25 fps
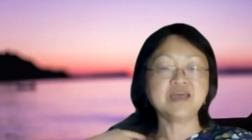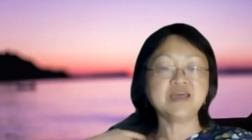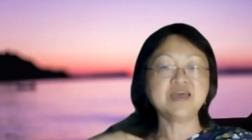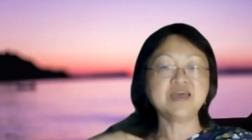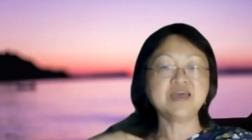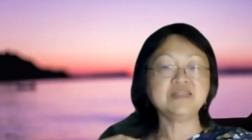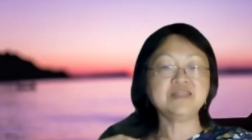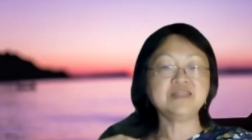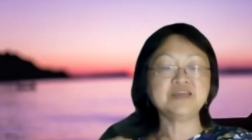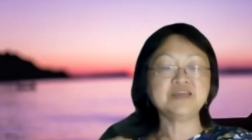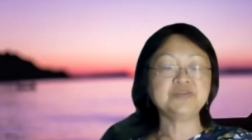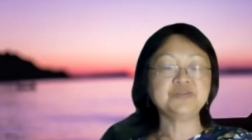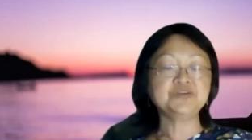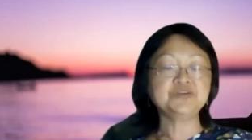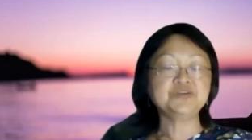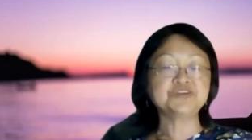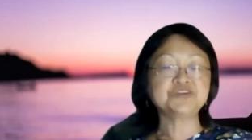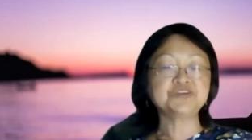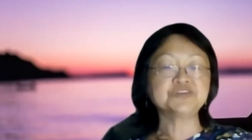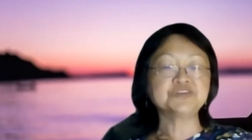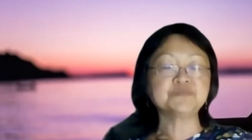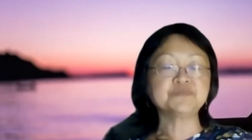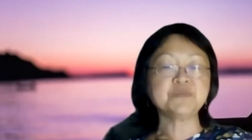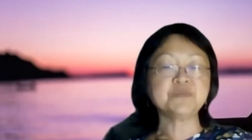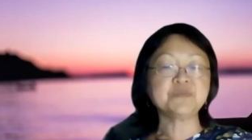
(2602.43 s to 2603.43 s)
and then you
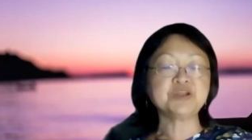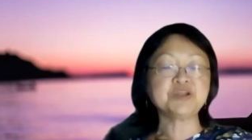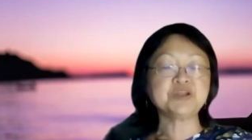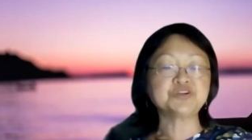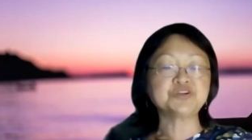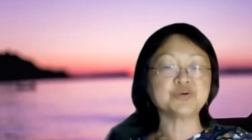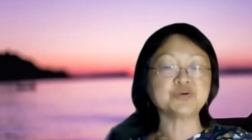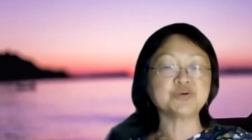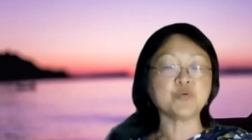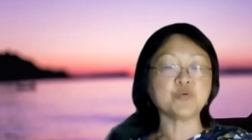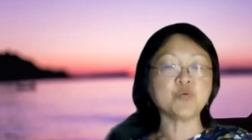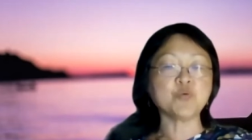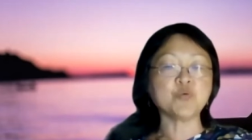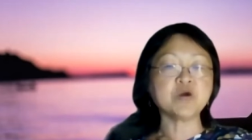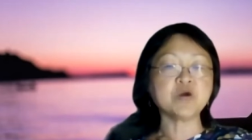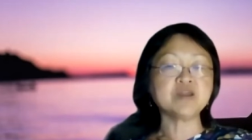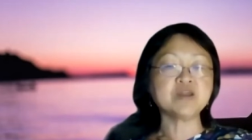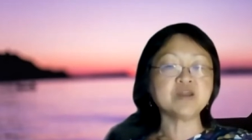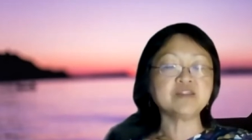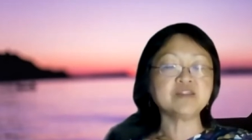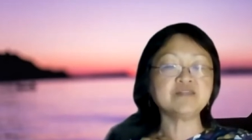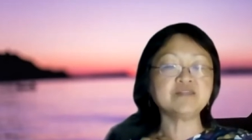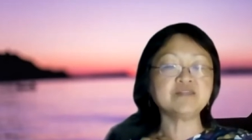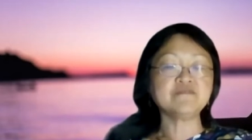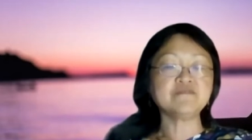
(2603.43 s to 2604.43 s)
just measure
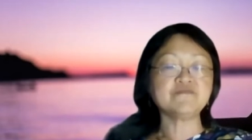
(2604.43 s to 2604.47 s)
one